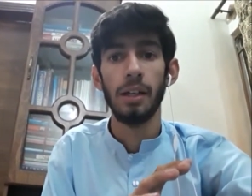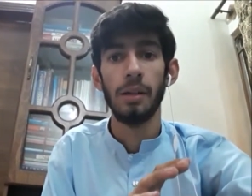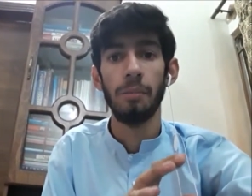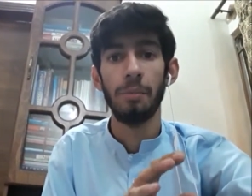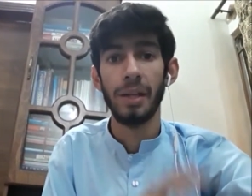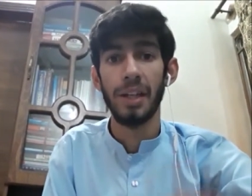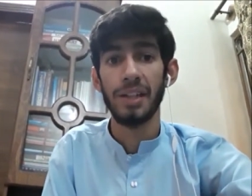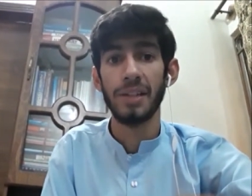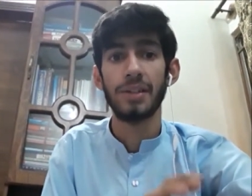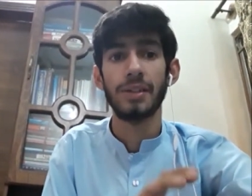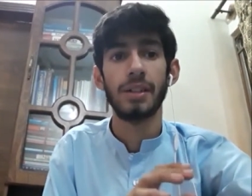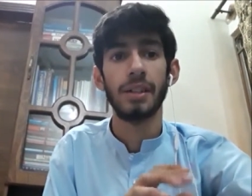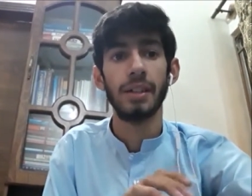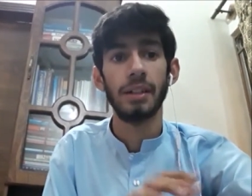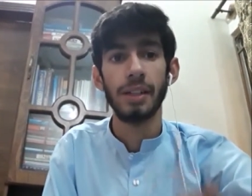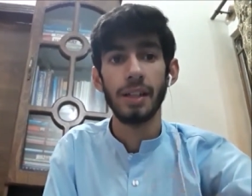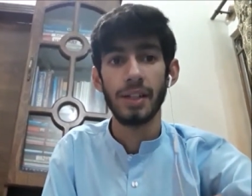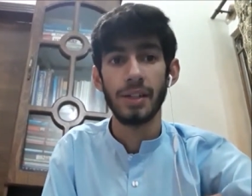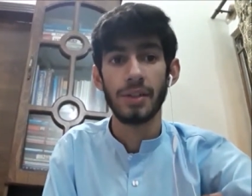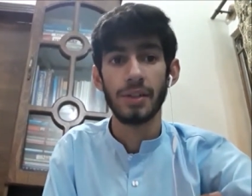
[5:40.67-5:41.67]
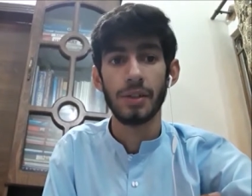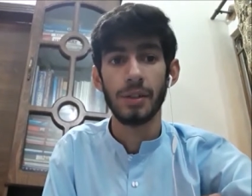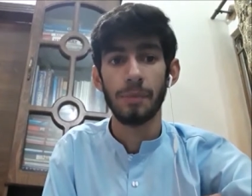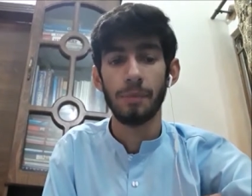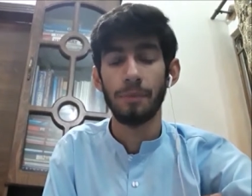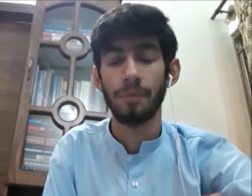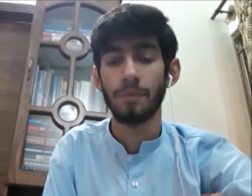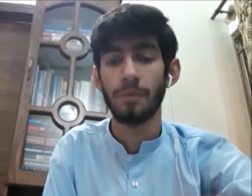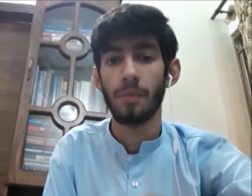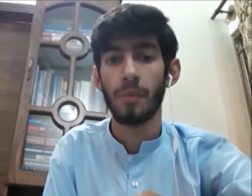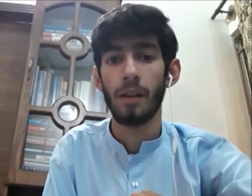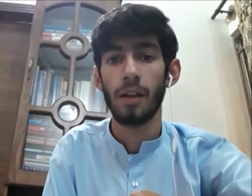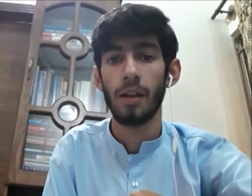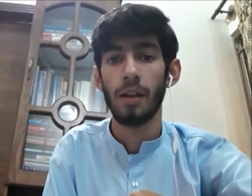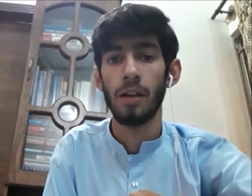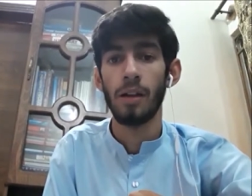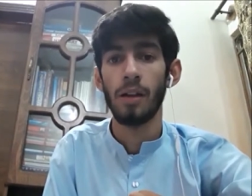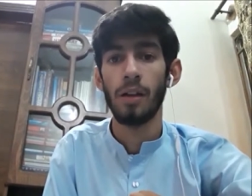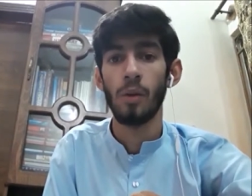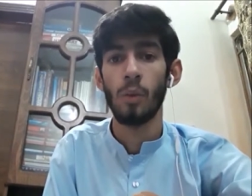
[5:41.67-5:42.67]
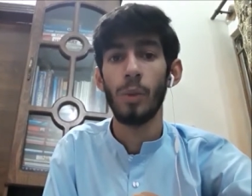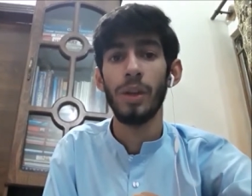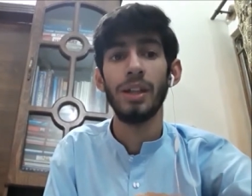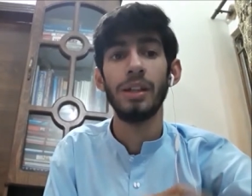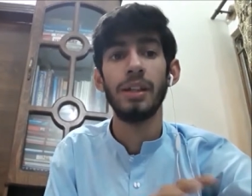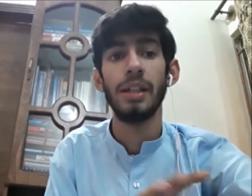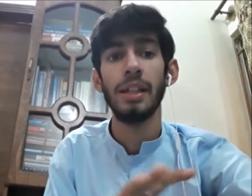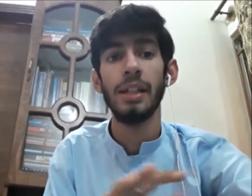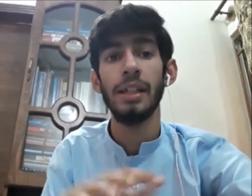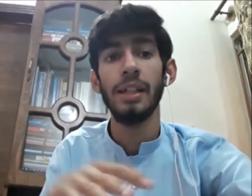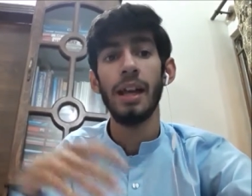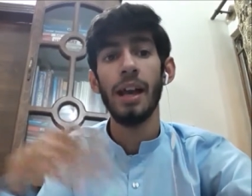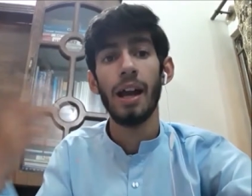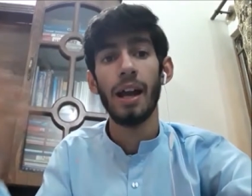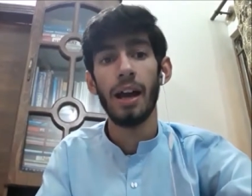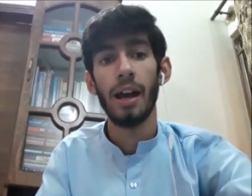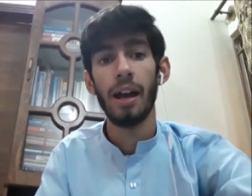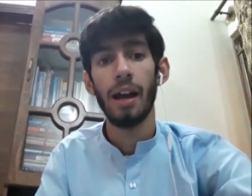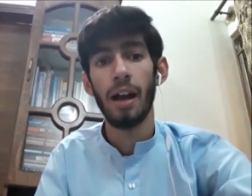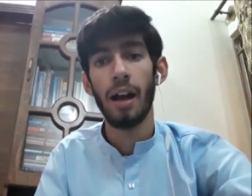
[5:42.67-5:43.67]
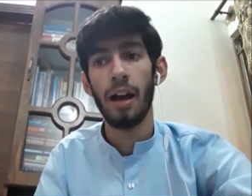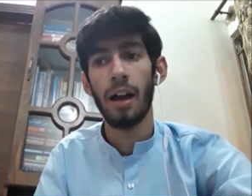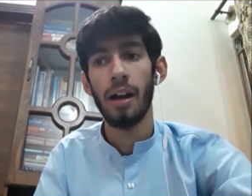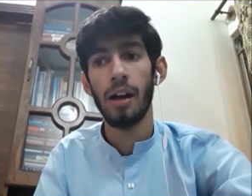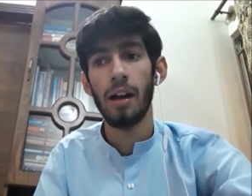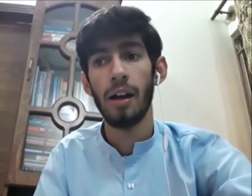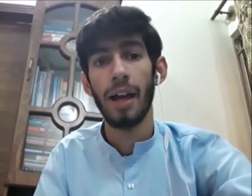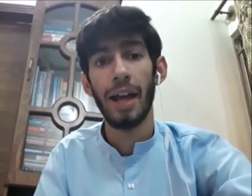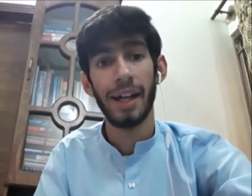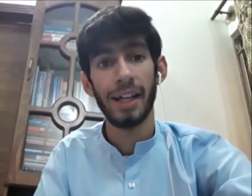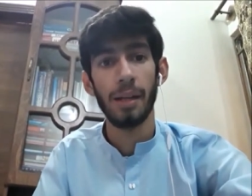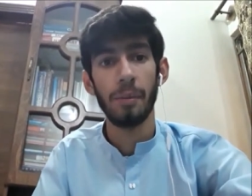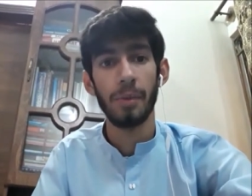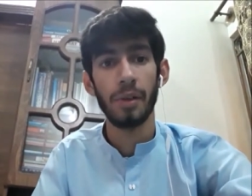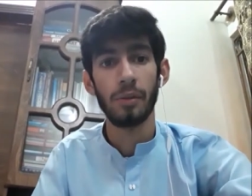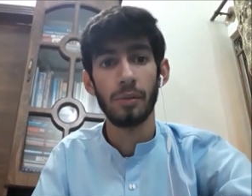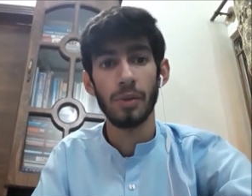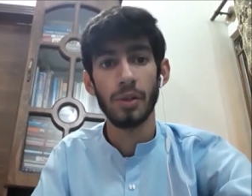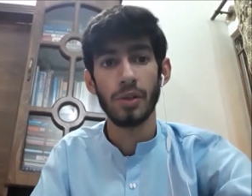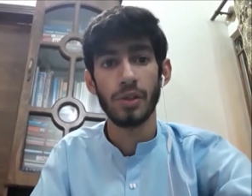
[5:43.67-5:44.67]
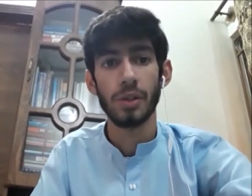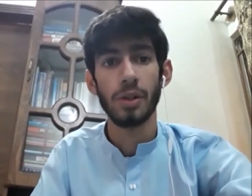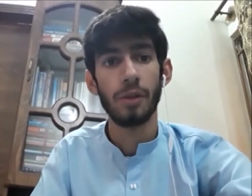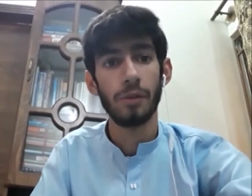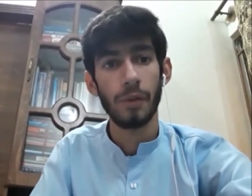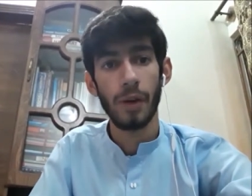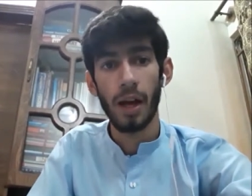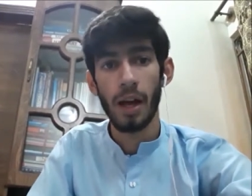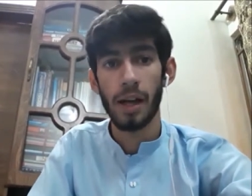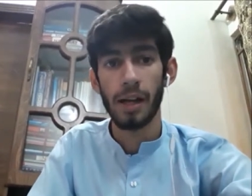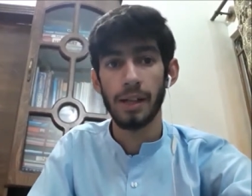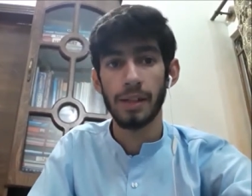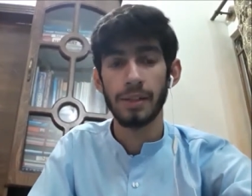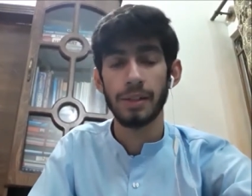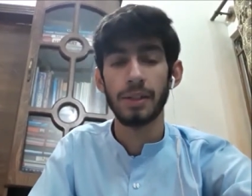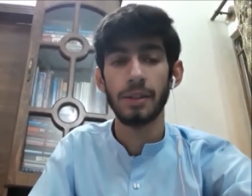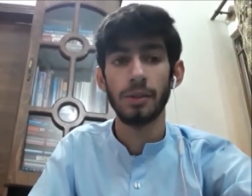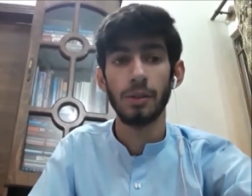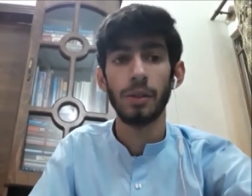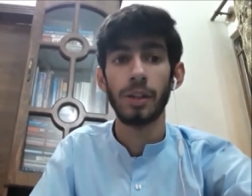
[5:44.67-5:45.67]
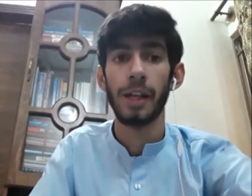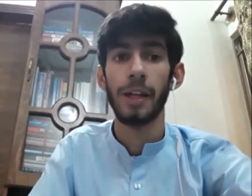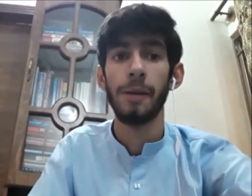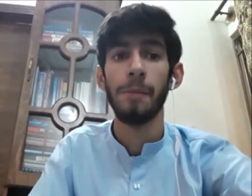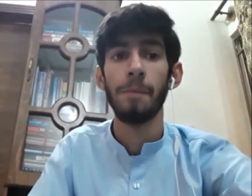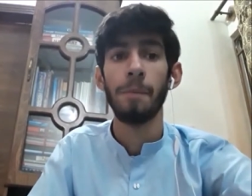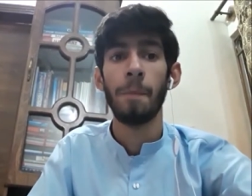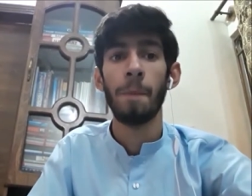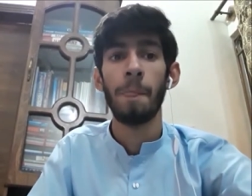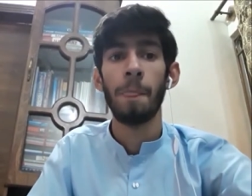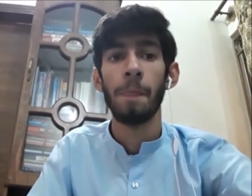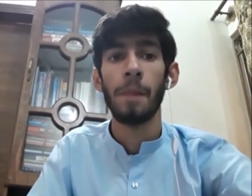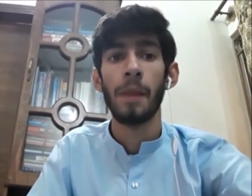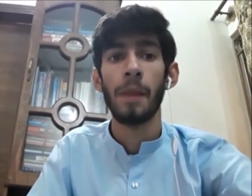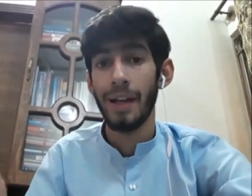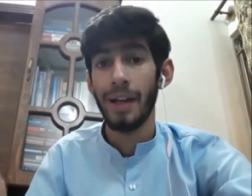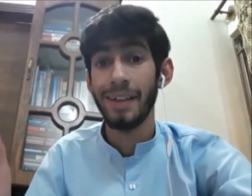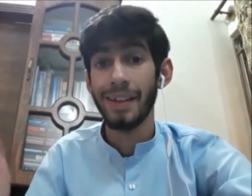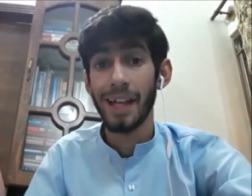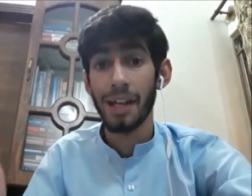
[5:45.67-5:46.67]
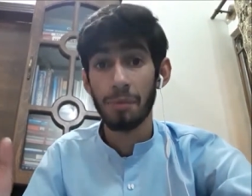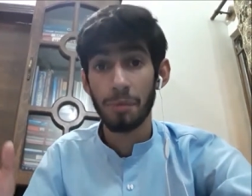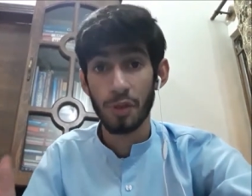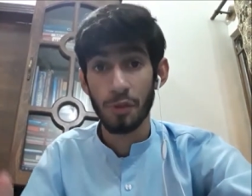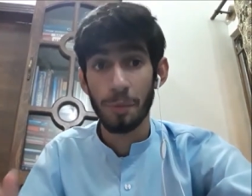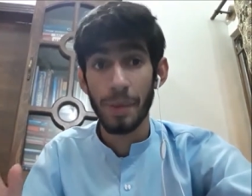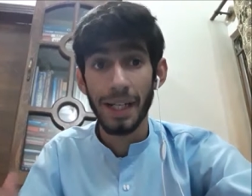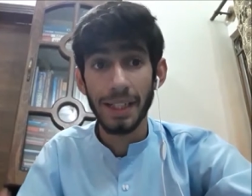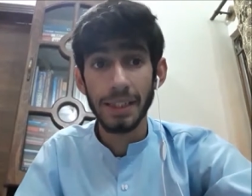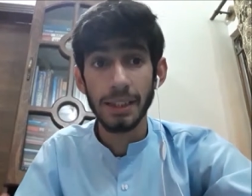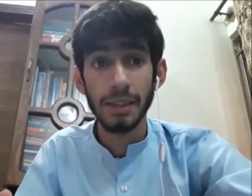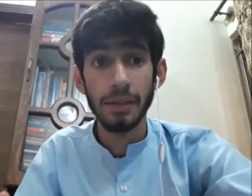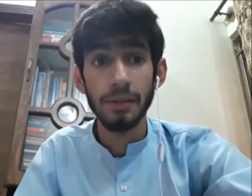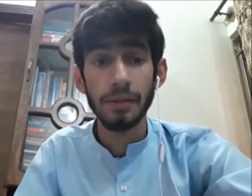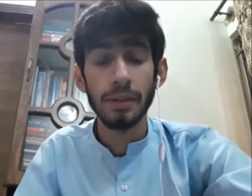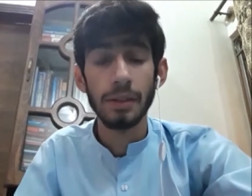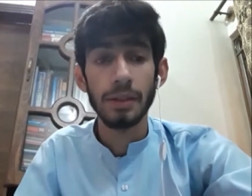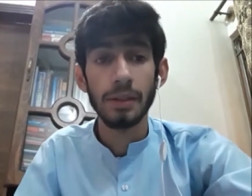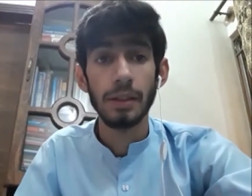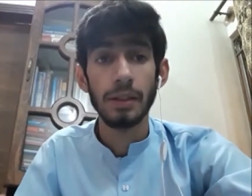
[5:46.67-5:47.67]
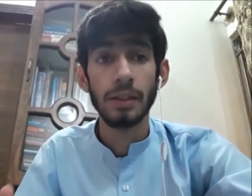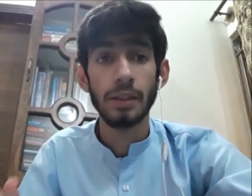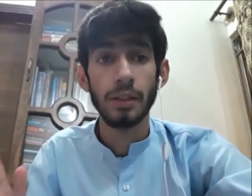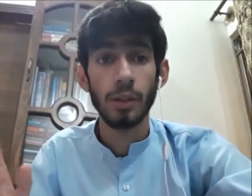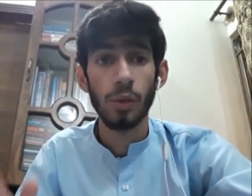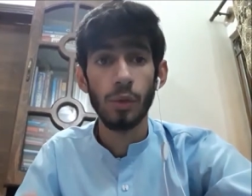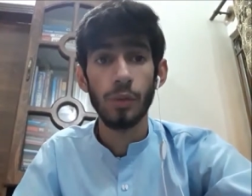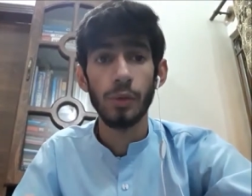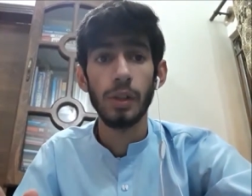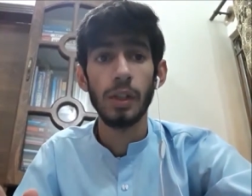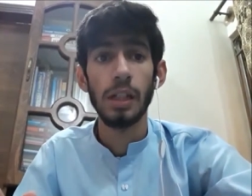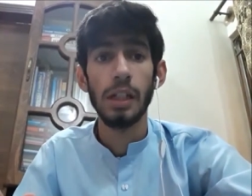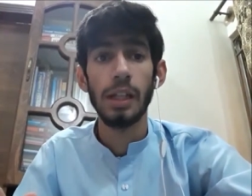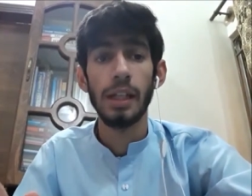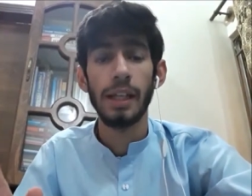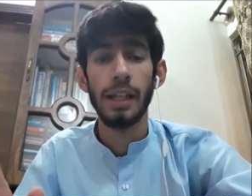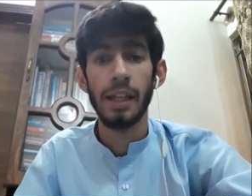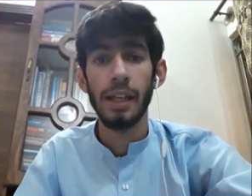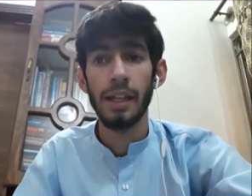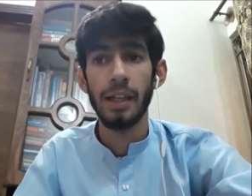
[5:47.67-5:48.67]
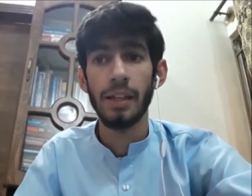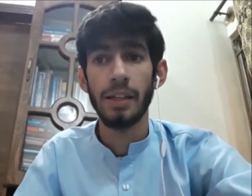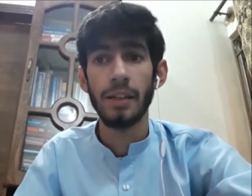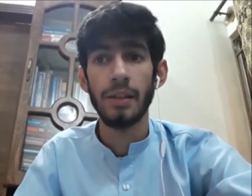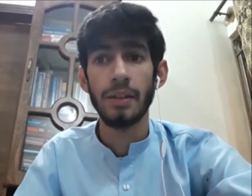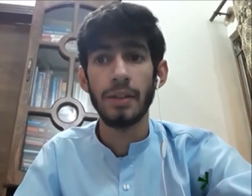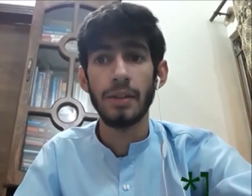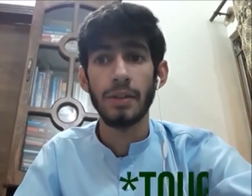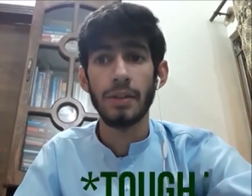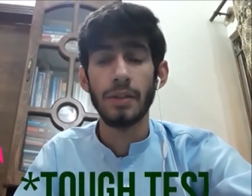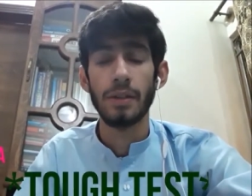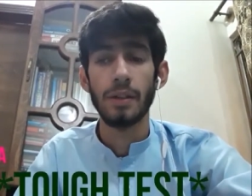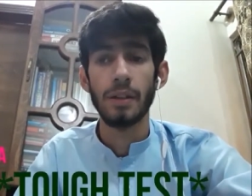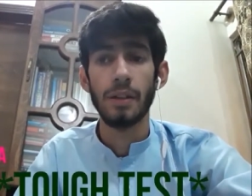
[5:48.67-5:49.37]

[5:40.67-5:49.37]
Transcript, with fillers: based test uh, with the uh, academic version of IELTS. Okay, in that perspective, TOEFL is